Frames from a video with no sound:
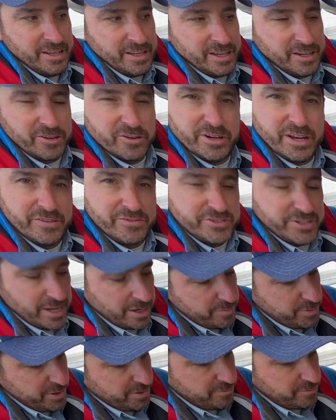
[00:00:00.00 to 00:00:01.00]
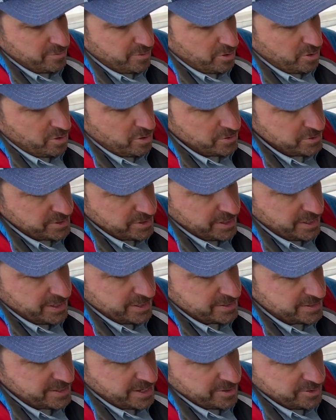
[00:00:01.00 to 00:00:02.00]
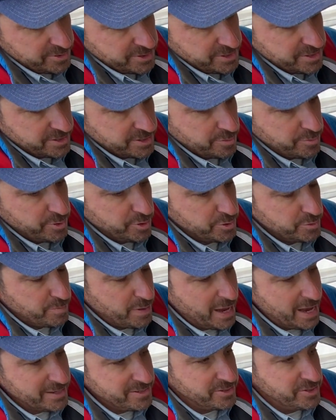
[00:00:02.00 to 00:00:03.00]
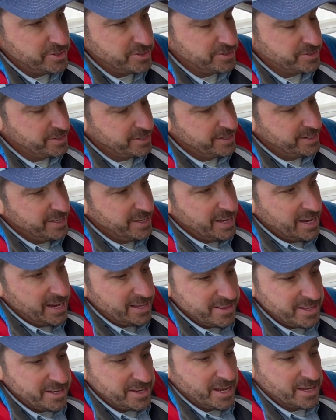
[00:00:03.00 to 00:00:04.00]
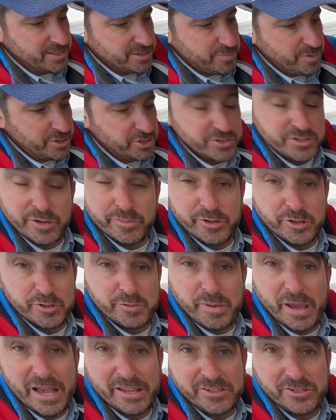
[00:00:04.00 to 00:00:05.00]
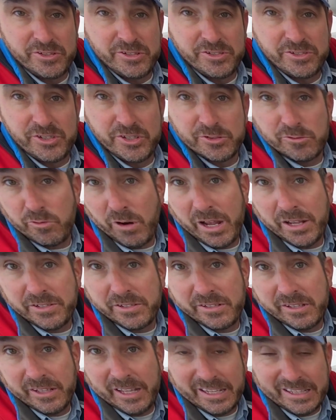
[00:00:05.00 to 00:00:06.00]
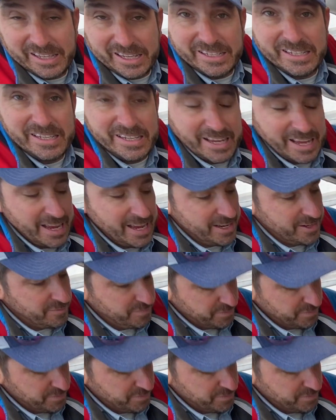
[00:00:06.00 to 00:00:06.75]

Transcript: it could have sediment and falls, and it settles into some of those passages. And then, not to mention, some of those passages just rust, like they decay.